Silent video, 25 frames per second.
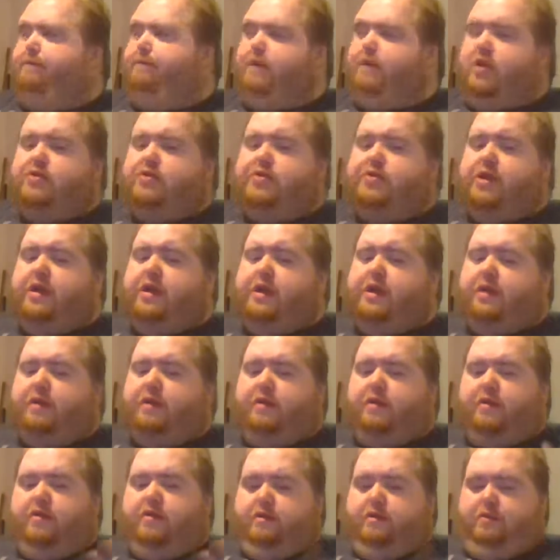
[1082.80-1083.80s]
music,
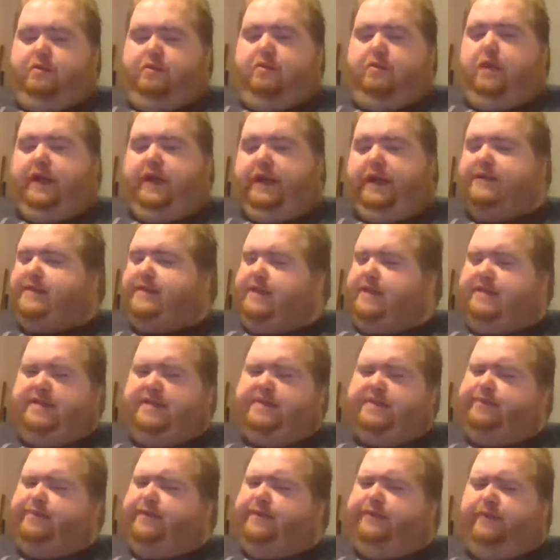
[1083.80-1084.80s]
like I said
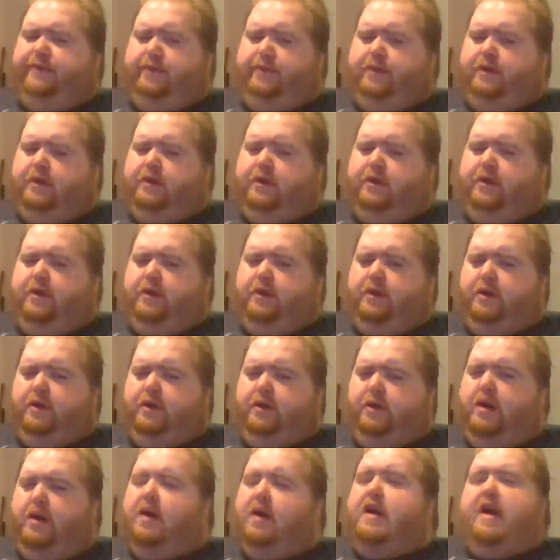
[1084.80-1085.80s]
this before,
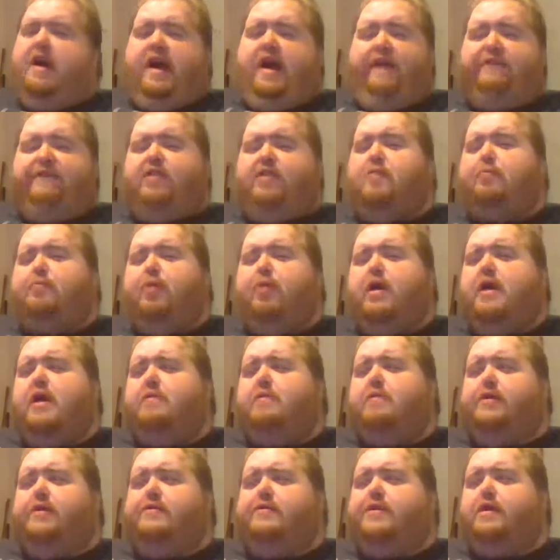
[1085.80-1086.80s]
if you're
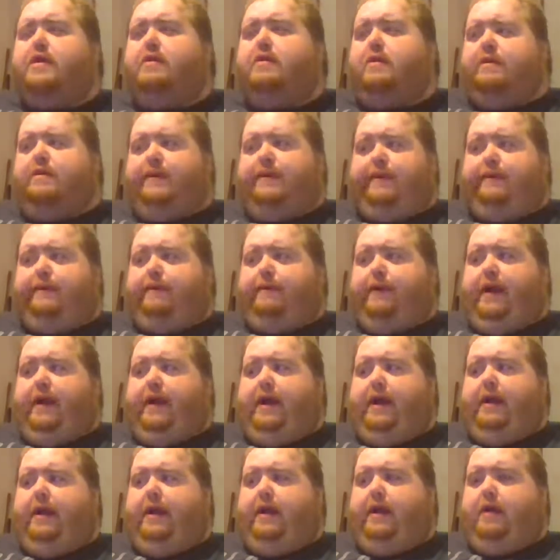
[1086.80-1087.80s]
playing music on the
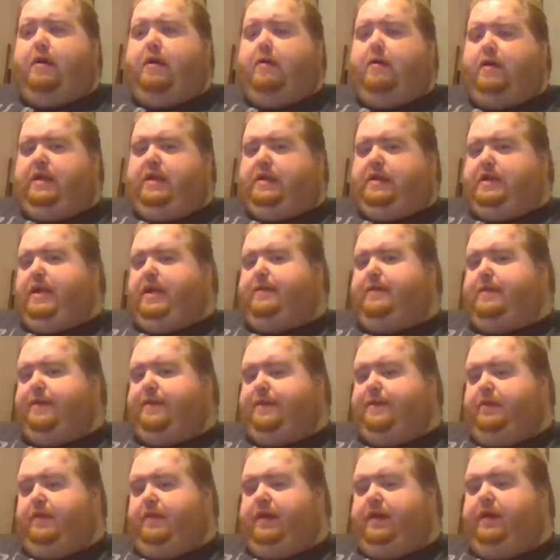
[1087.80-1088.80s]
radio and it's coming
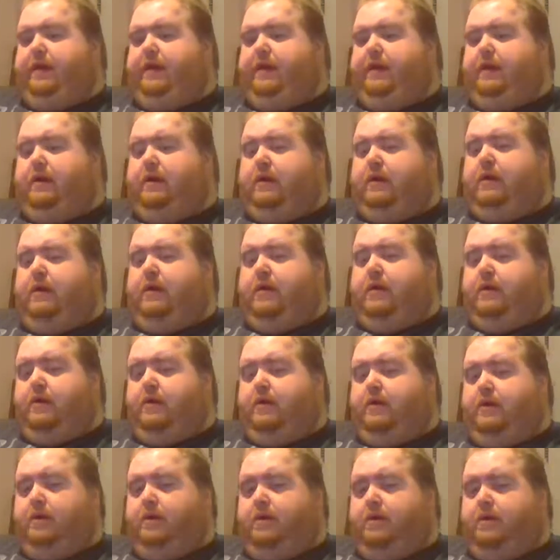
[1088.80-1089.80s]
through here
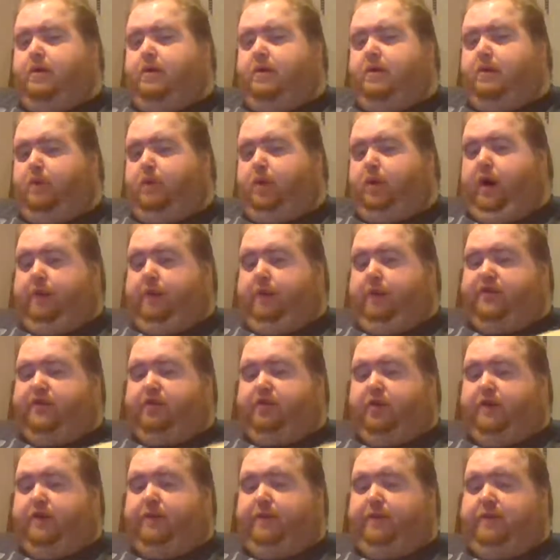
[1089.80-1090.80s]
while I'm
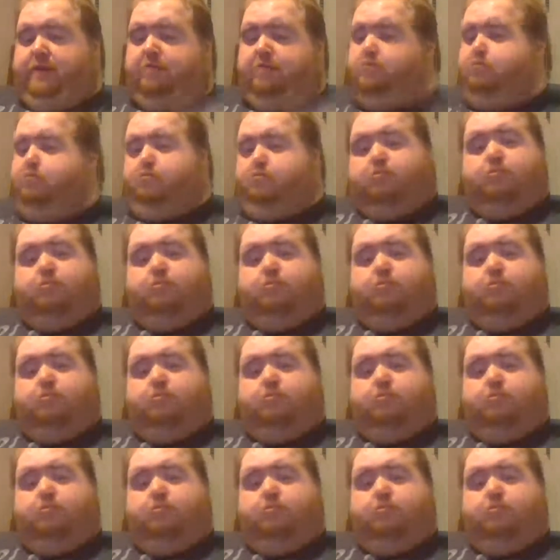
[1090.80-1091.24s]
streaming,